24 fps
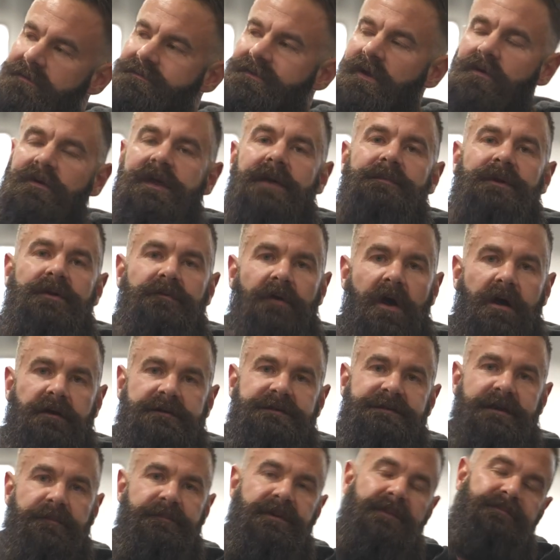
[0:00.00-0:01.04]
don't get me wrong.
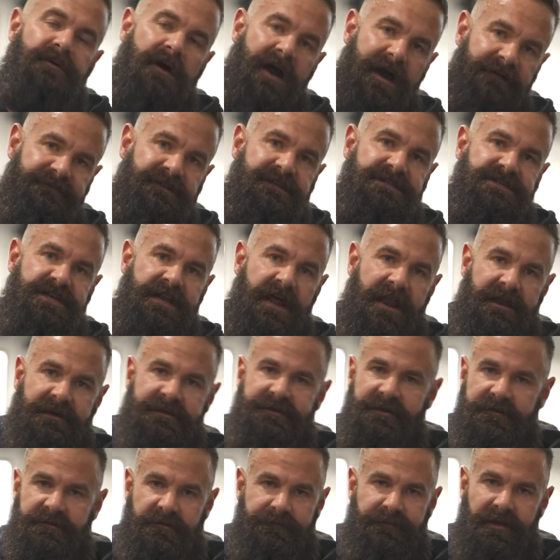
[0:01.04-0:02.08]
Some people have the
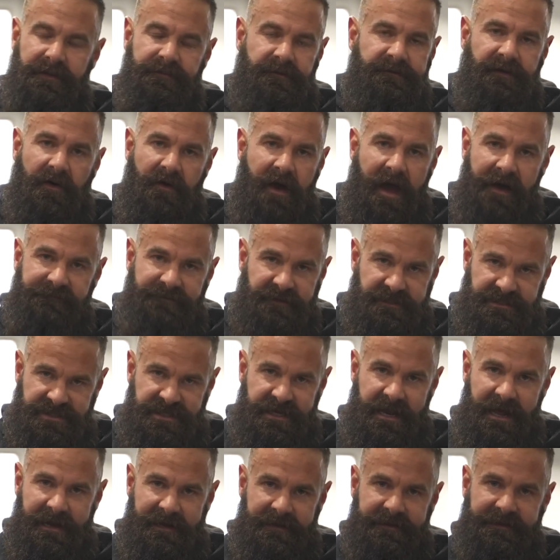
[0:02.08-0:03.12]
genetics, other people don't have the
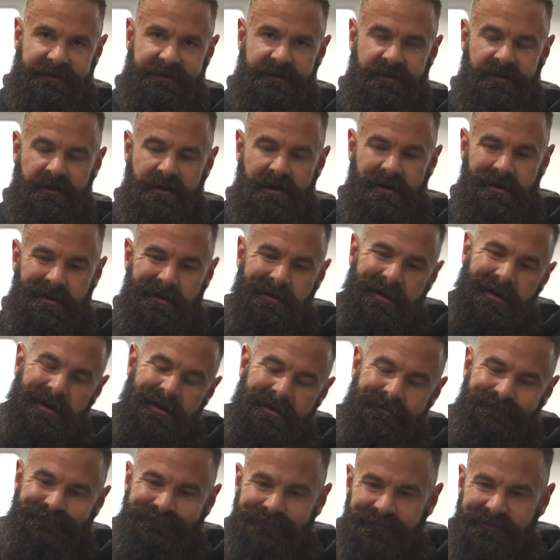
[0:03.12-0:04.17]
genetics.
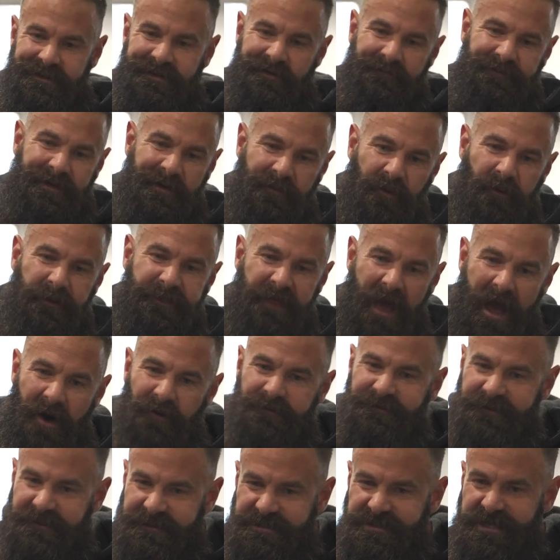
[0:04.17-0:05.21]
Some people
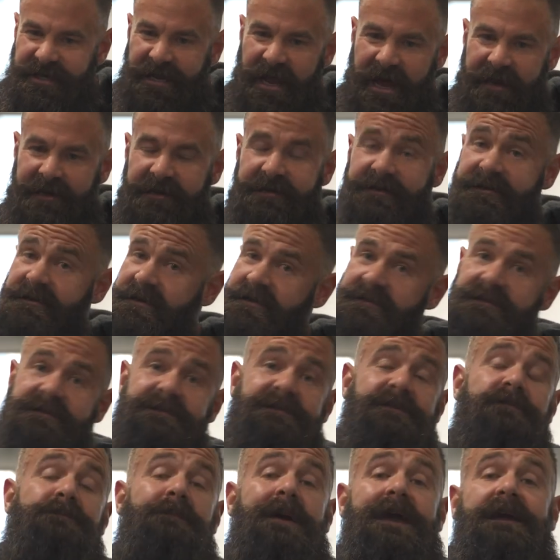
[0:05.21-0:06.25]
without the genetics can
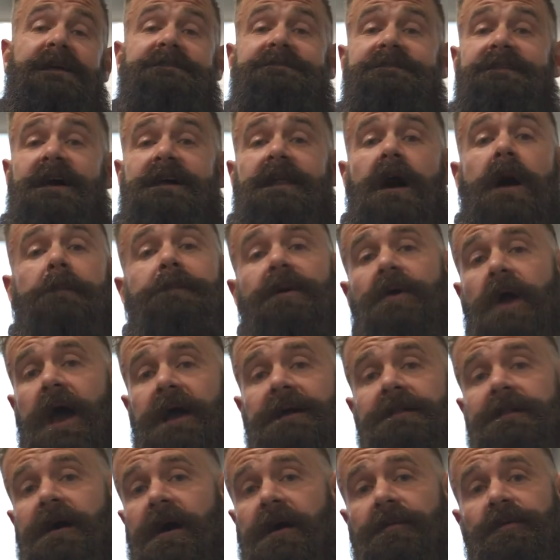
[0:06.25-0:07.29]
still make it to that upper
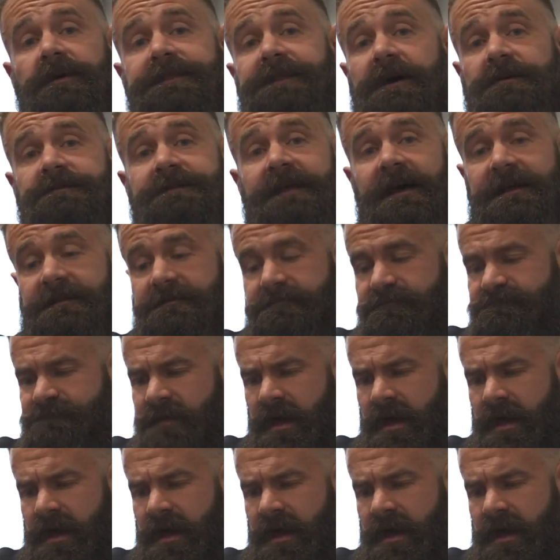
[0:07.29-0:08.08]
echelon without that